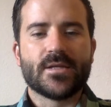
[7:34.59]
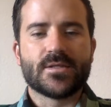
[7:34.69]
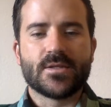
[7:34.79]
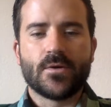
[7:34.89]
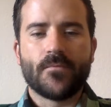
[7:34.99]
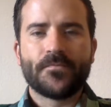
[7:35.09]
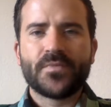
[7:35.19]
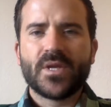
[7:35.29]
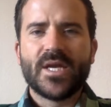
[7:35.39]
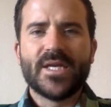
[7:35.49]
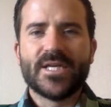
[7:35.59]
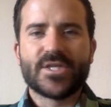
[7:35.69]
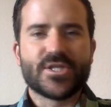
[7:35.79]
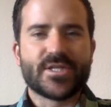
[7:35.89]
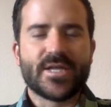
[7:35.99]
And so, in
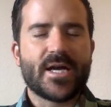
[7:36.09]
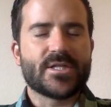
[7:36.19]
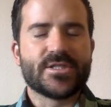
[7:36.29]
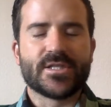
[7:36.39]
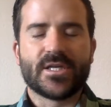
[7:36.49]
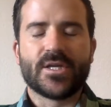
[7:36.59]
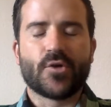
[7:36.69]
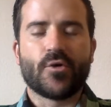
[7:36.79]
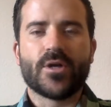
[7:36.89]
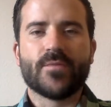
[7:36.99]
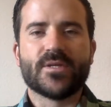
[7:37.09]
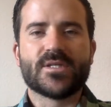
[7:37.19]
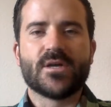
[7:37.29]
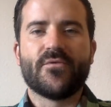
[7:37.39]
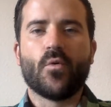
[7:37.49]
addition to that, she's incredibly
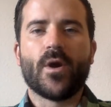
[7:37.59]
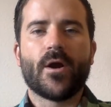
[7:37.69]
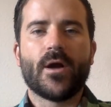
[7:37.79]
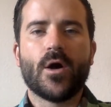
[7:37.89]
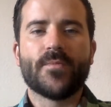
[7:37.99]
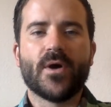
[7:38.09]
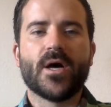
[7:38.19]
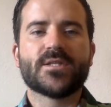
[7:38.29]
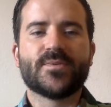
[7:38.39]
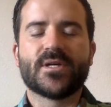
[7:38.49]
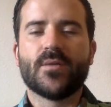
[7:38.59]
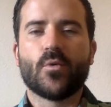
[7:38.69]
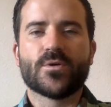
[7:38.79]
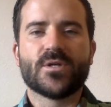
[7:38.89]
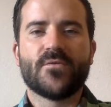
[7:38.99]
self-aware, helped us become
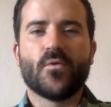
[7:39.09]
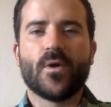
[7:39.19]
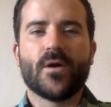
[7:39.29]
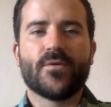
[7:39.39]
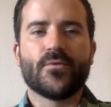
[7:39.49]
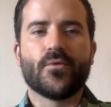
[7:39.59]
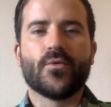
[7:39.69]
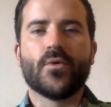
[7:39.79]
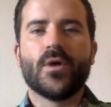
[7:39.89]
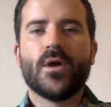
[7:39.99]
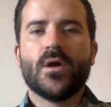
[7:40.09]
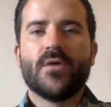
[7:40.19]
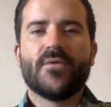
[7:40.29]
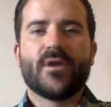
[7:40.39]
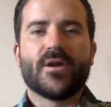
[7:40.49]
more self-aware through
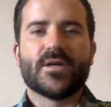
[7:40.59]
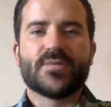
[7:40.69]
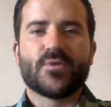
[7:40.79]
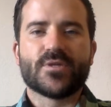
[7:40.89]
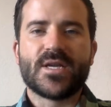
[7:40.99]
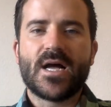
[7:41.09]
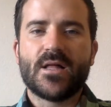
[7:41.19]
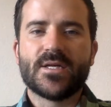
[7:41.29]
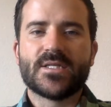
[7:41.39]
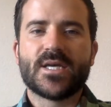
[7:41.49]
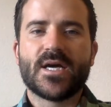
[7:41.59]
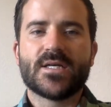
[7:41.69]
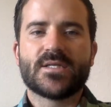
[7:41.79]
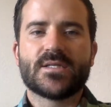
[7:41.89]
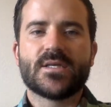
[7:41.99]
various personality
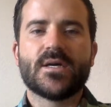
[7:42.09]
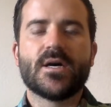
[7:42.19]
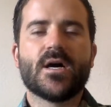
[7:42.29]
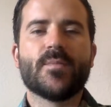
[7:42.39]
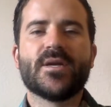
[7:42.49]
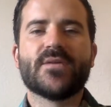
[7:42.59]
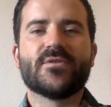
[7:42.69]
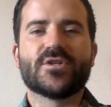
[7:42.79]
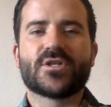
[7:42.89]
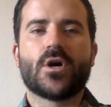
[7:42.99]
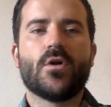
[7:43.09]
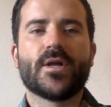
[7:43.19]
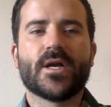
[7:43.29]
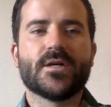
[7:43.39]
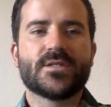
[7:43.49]
tests, and even just
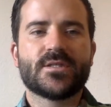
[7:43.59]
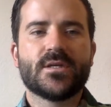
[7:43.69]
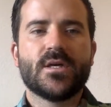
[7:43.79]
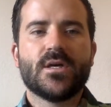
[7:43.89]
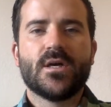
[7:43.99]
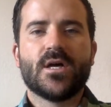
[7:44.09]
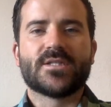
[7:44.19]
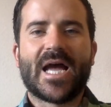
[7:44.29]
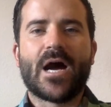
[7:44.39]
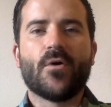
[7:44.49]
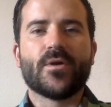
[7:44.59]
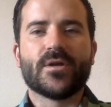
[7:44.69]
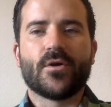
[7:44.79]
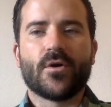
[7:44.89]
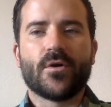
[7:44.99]
calling us out in